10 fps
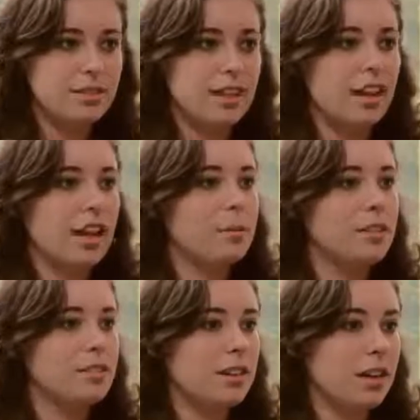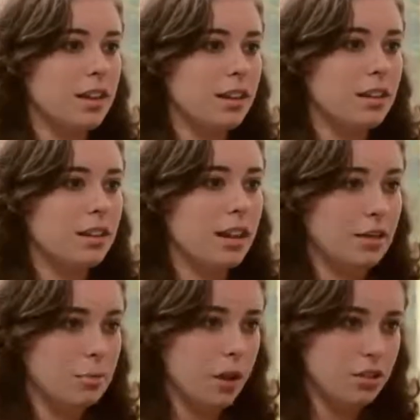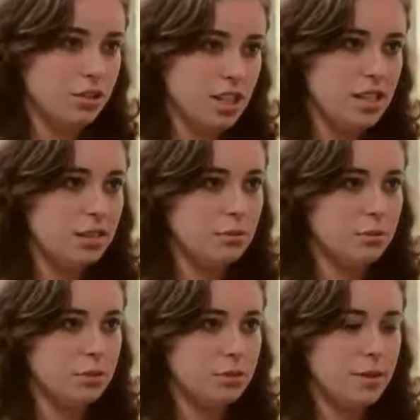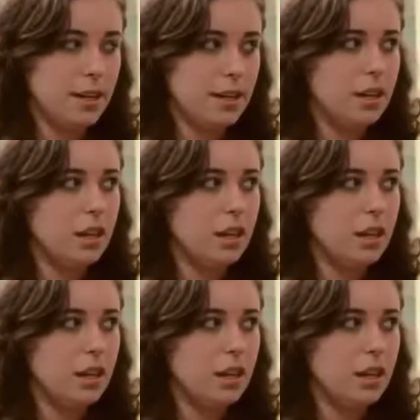thinking about studying anthropology would be,